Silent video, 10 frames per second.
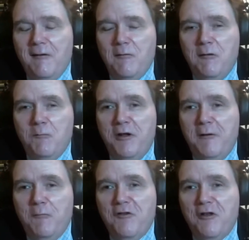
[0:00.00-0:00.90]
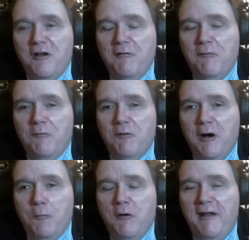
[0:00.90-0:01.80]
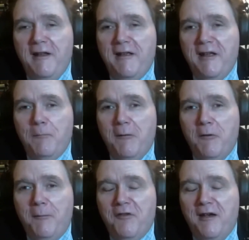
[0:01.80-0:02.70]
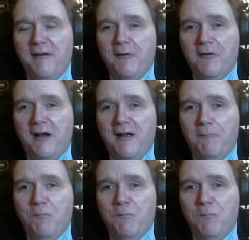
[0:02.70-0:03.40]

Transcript: But it was a way to get my website online.